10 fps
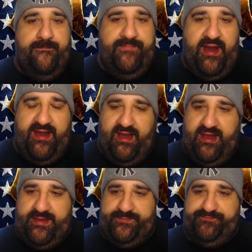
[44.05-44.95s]
But
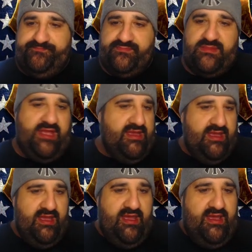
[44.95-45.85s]

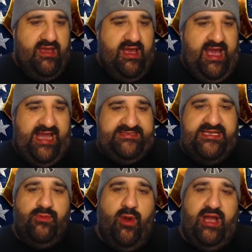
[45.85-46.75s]
I
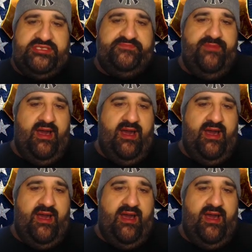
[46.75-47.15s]
did watch